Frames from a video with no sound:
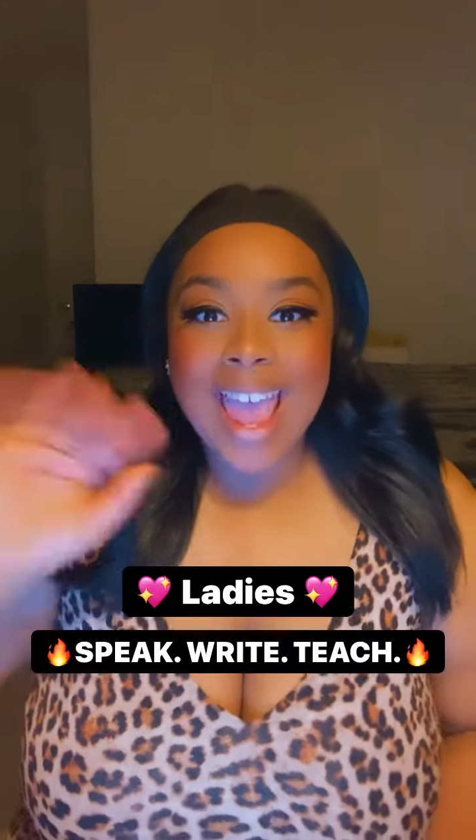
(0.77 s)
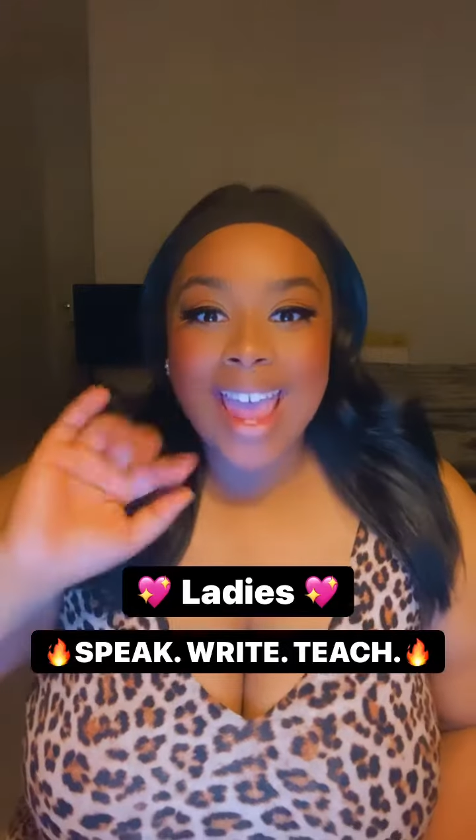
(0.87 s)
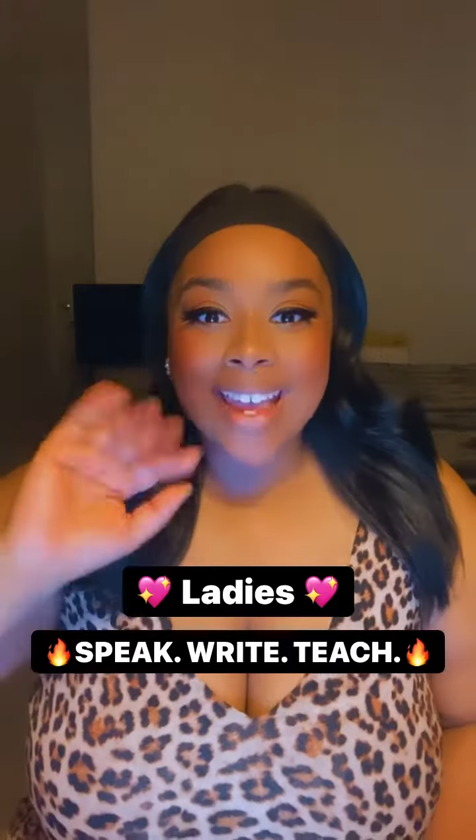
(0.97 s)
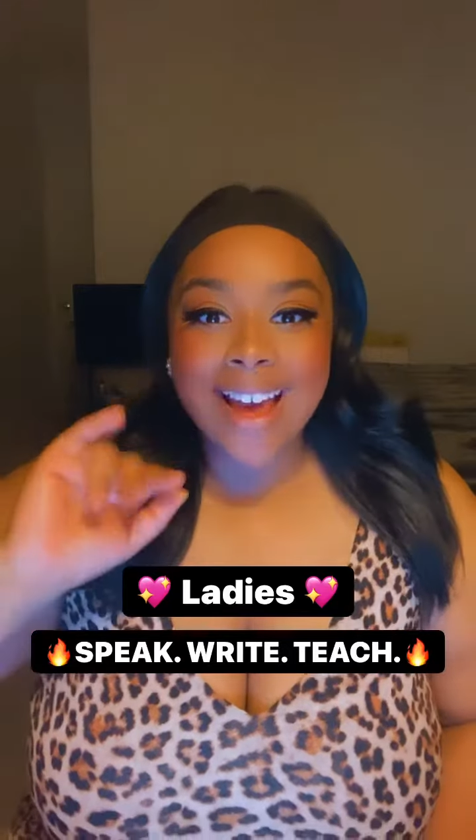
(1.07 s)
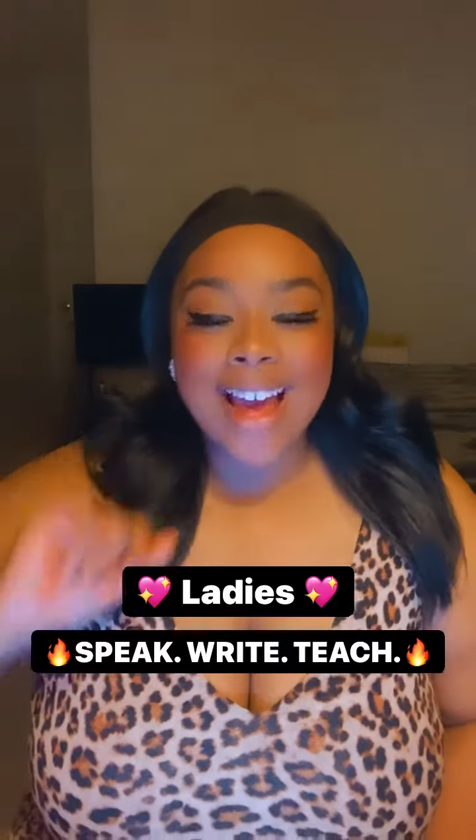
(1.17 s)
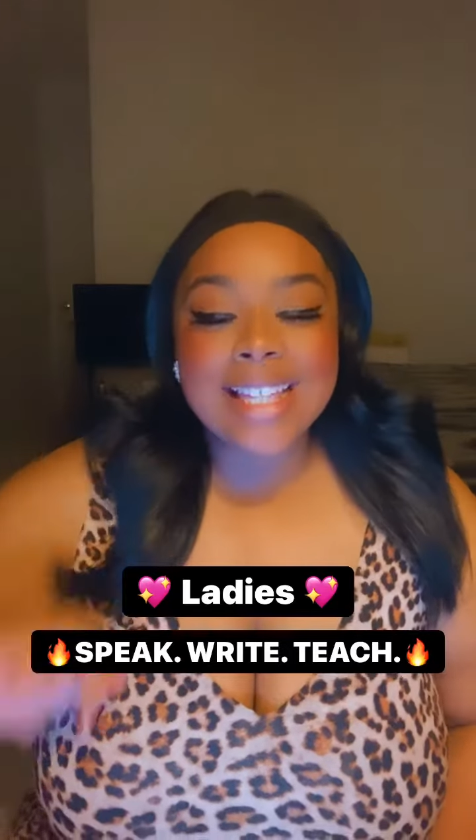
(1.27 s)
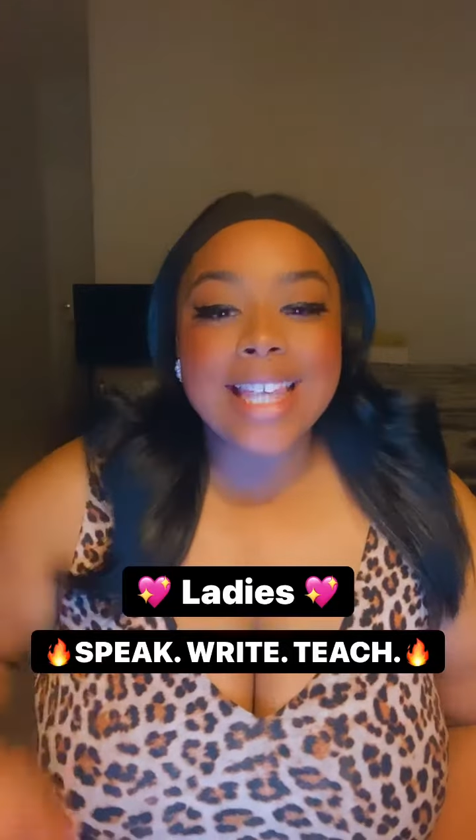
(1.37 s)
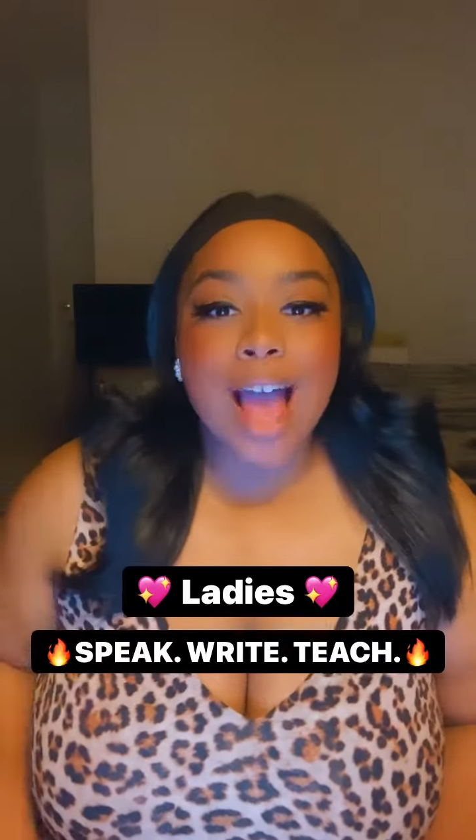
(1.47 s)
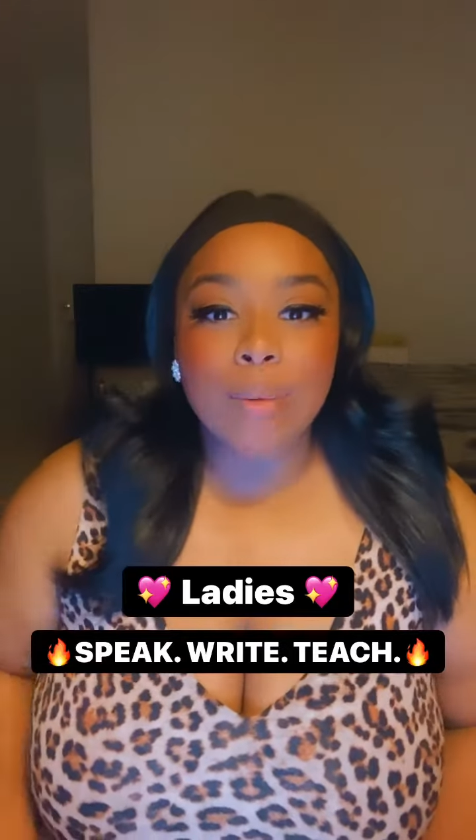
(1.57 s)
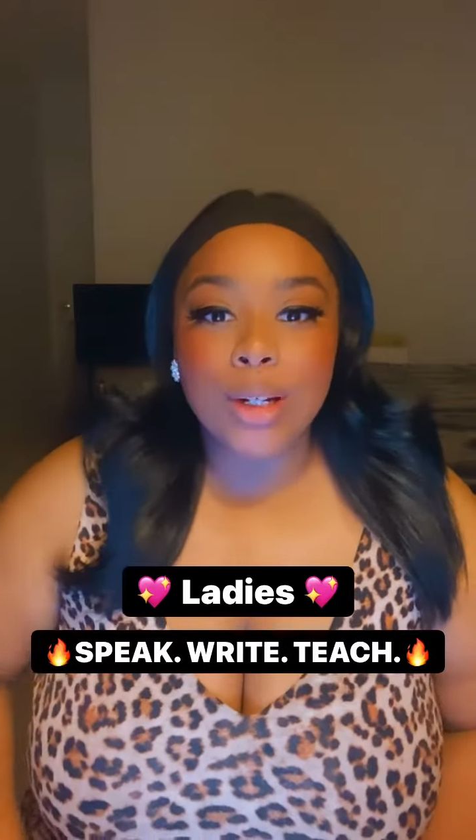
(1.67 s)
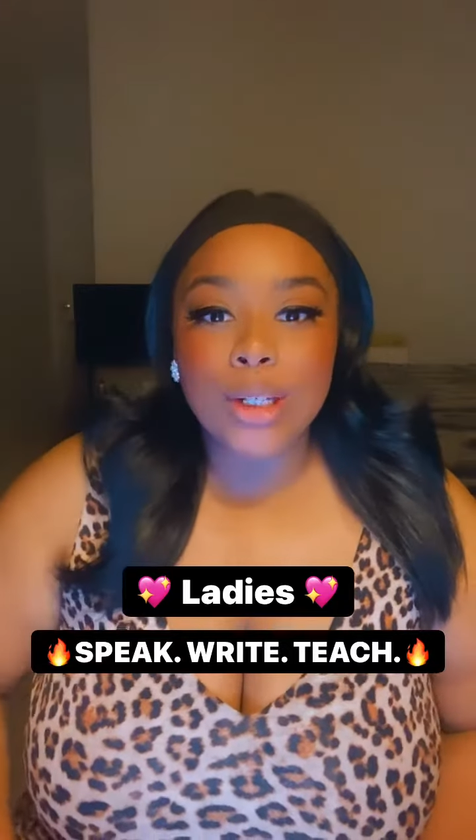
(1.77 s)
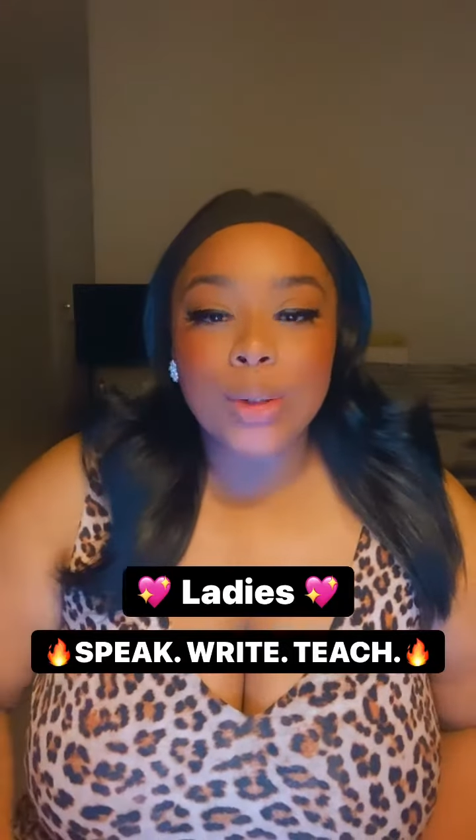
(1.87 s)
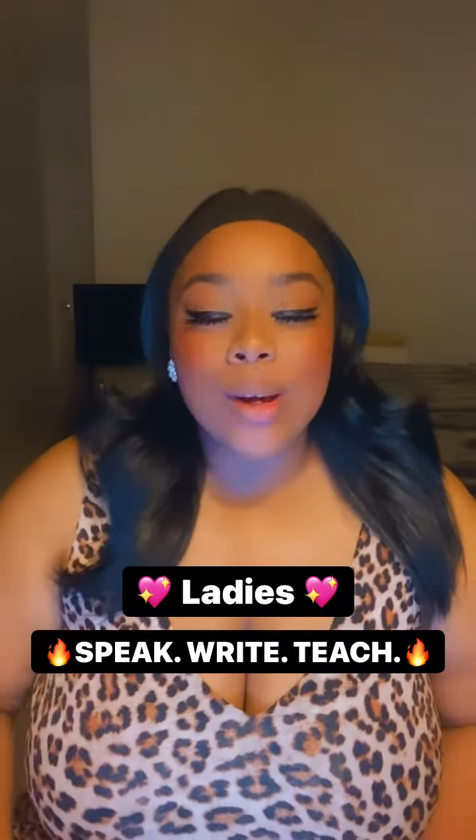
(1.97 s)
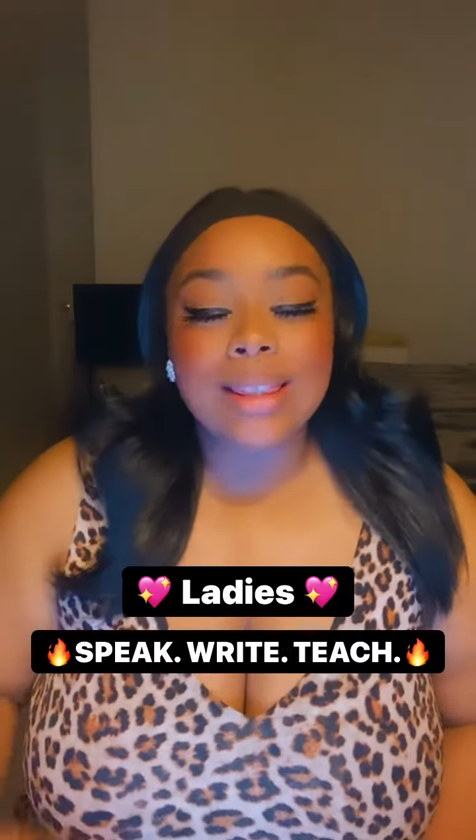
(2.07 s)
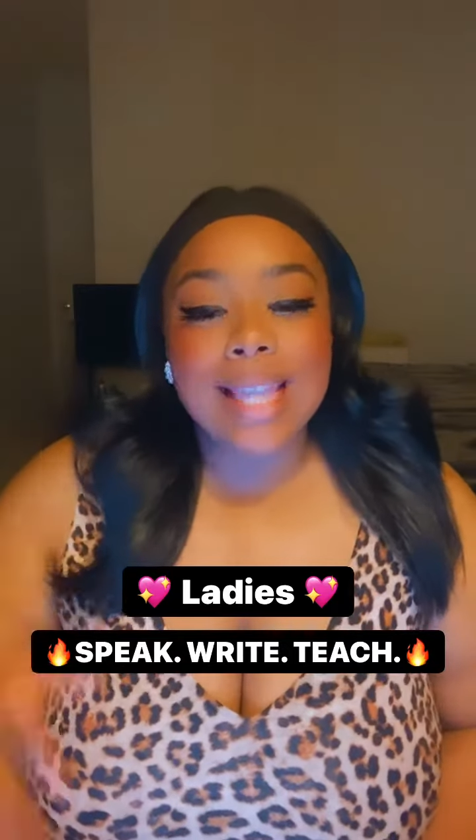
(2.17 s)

Hey guys, how are you?